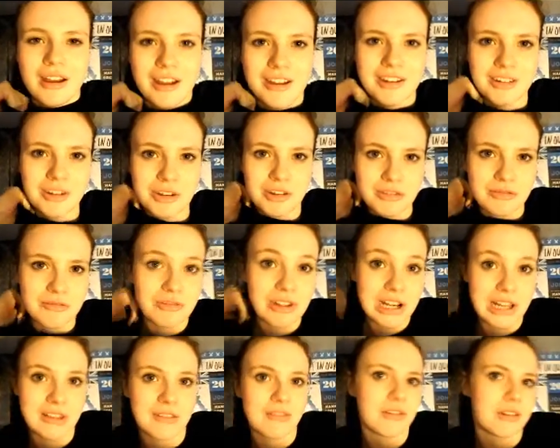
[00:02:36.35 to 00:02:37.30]
I don't know, it's
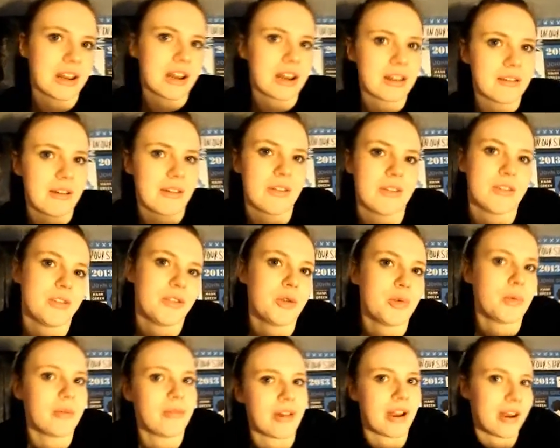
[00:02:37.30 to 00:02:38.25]
really loving it. I love her as a
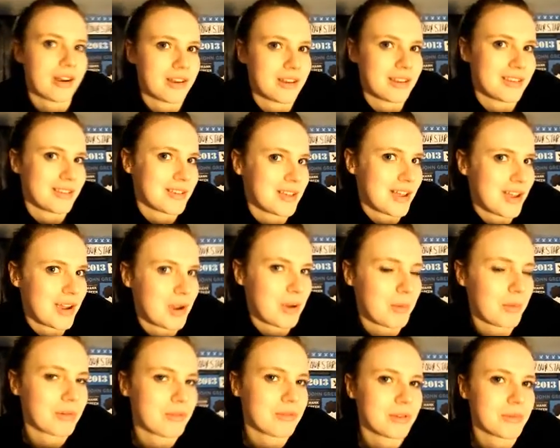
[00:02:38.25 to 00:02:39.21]
super fan in the
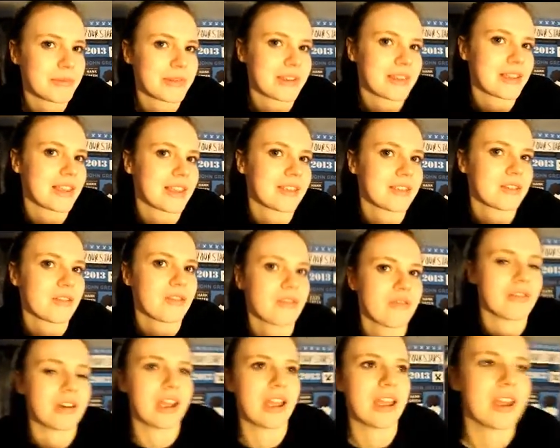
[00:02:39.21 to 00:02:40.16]
Harry Potter films. I think that's
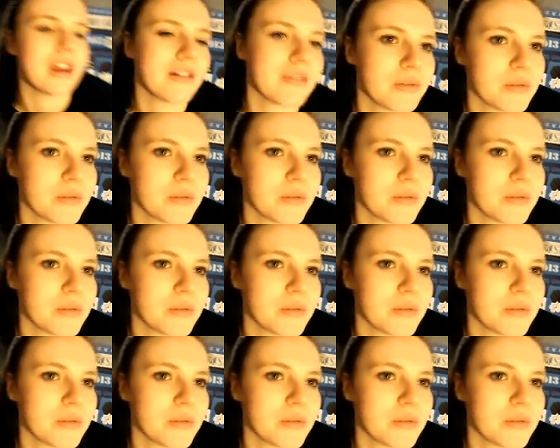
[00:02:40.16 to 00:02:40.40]
great.